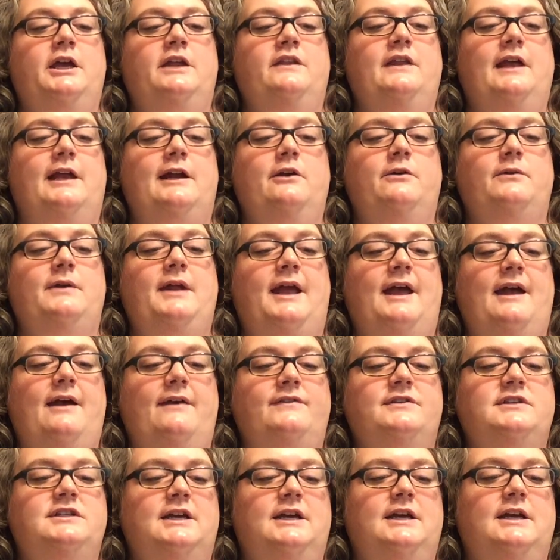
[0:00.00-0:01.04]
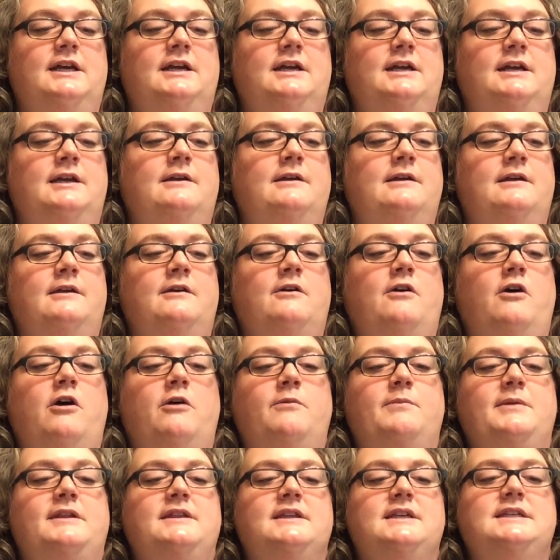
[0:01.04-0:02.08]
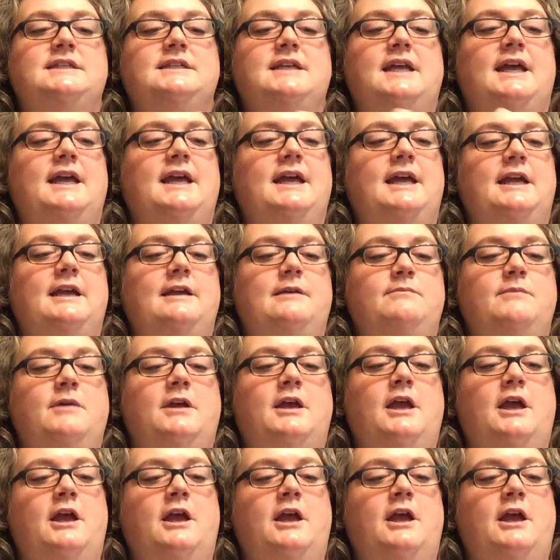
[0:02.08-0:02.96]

They don't have to all be the same.